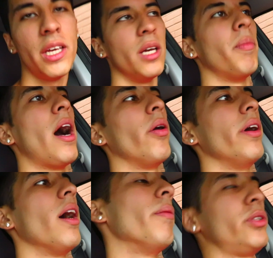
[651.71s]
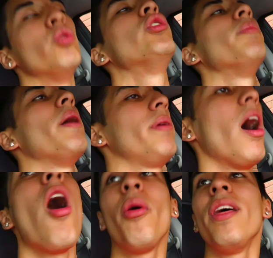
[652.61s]
He about it. And Tunji
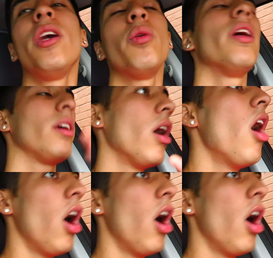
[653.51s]
baby. Oh, thank you, thank you.